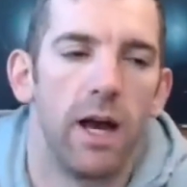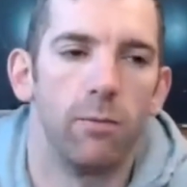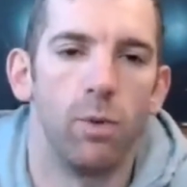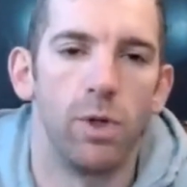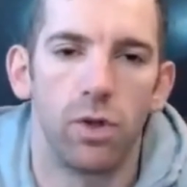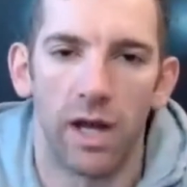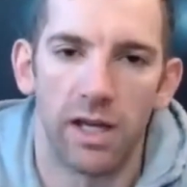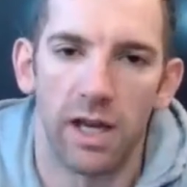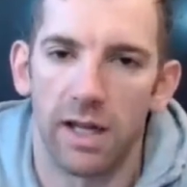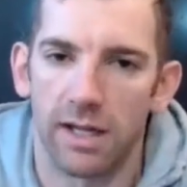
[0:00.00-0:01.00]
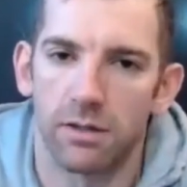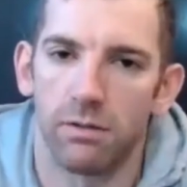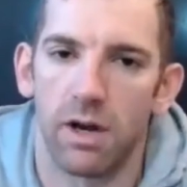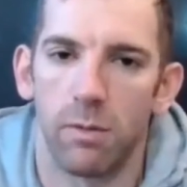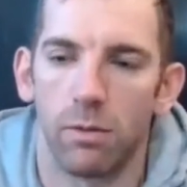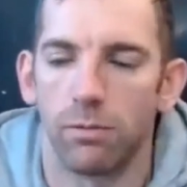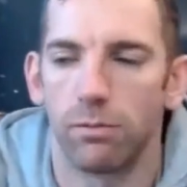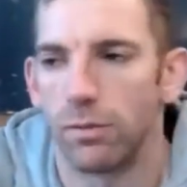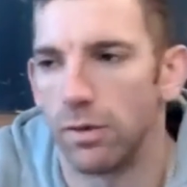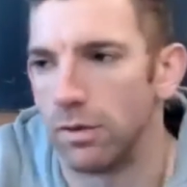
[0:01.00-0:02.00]
We try and get that to around
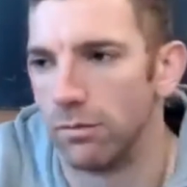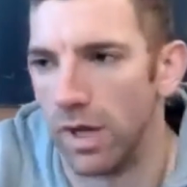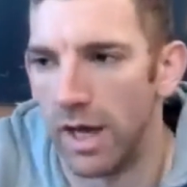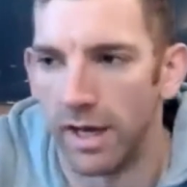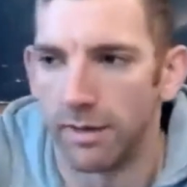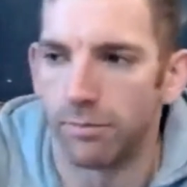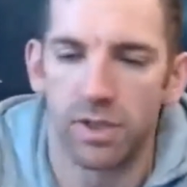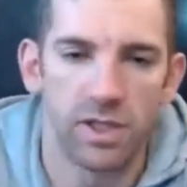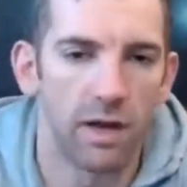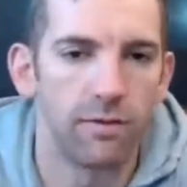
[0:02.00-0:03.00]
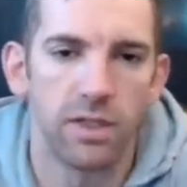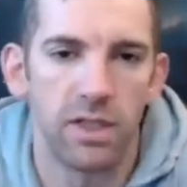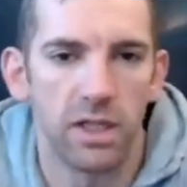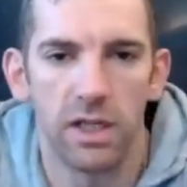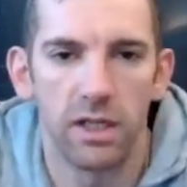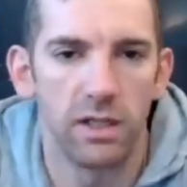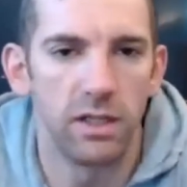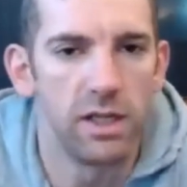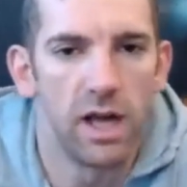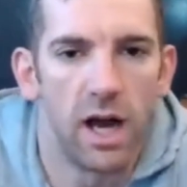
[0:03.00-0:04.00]
about
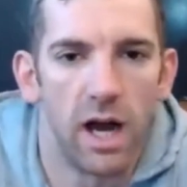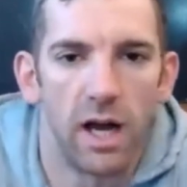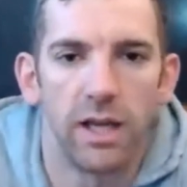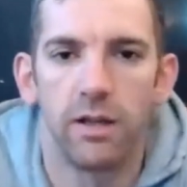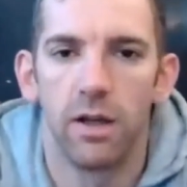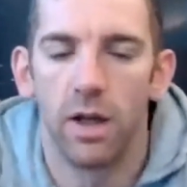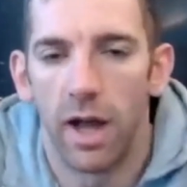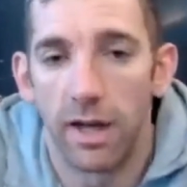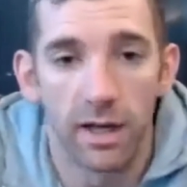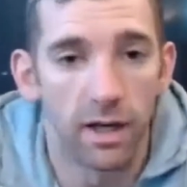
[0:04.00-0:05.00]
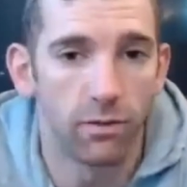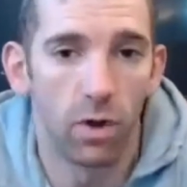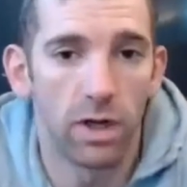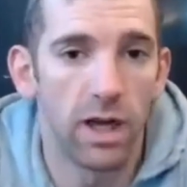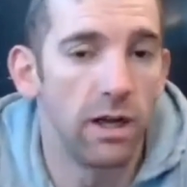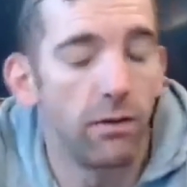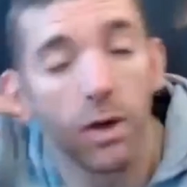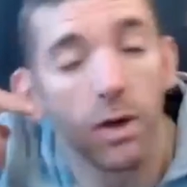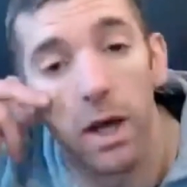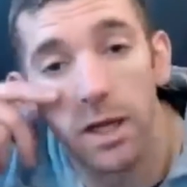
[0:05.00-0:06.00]
79, and then I've got kind of
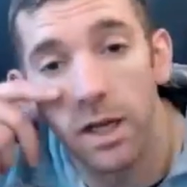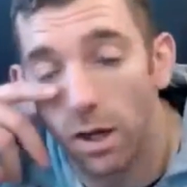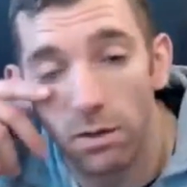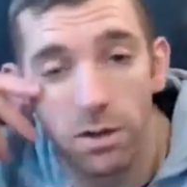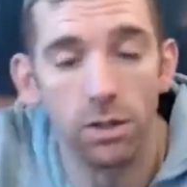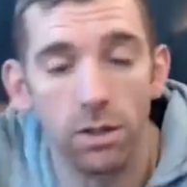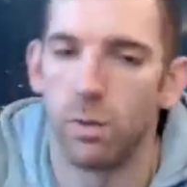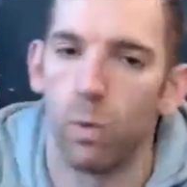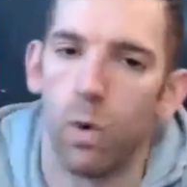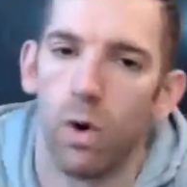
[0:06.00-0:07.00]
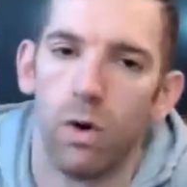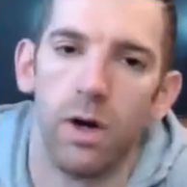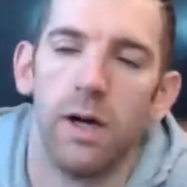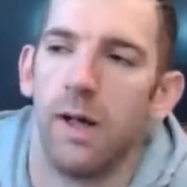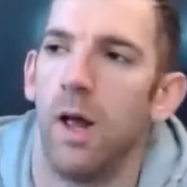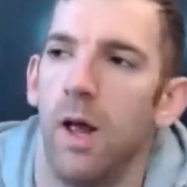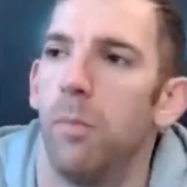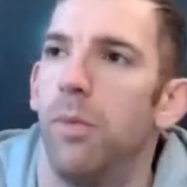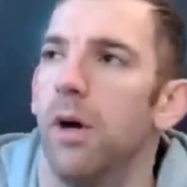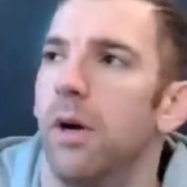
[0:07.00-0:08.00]
a kilo to lose in water.
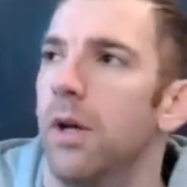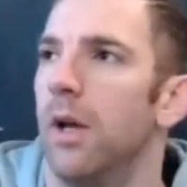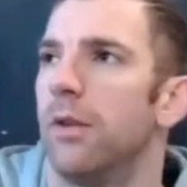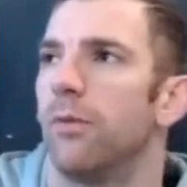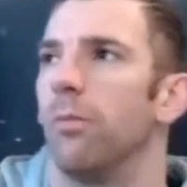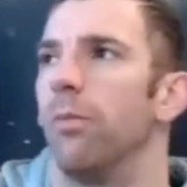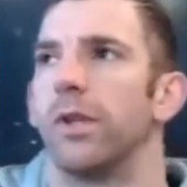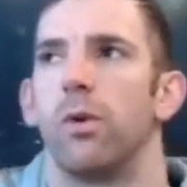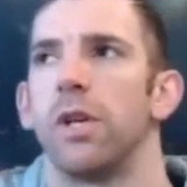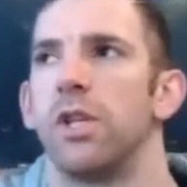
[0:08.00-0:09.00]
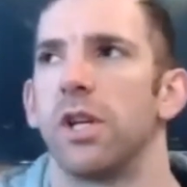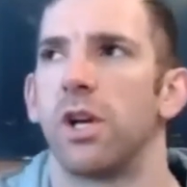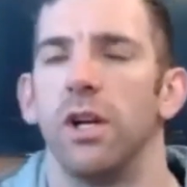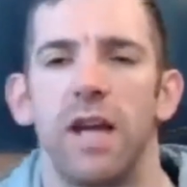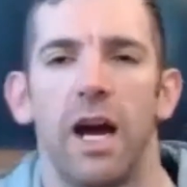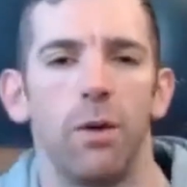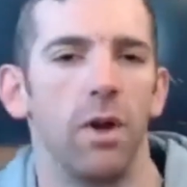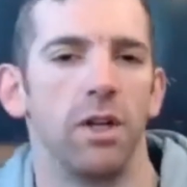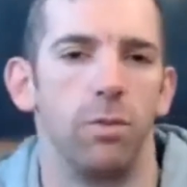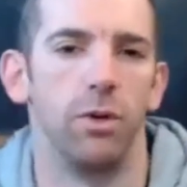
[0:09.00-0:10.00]
But the question I kind of
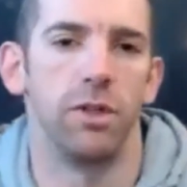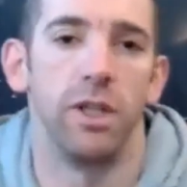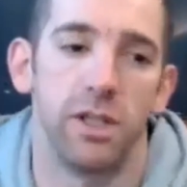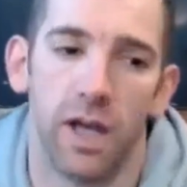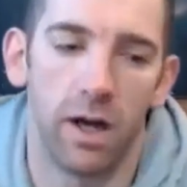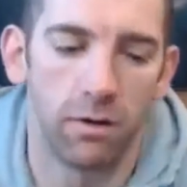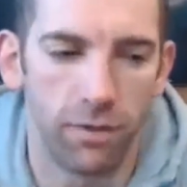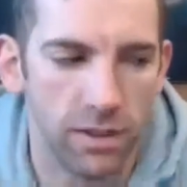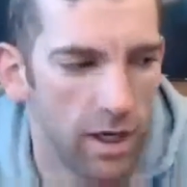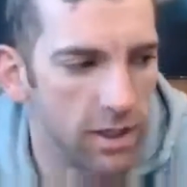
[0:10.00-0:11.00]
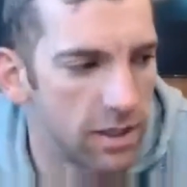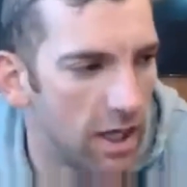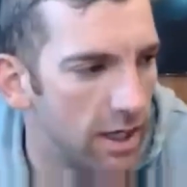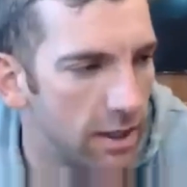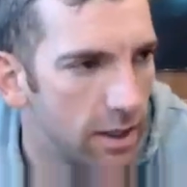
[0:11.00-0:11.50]
wanted to put to yourself is like,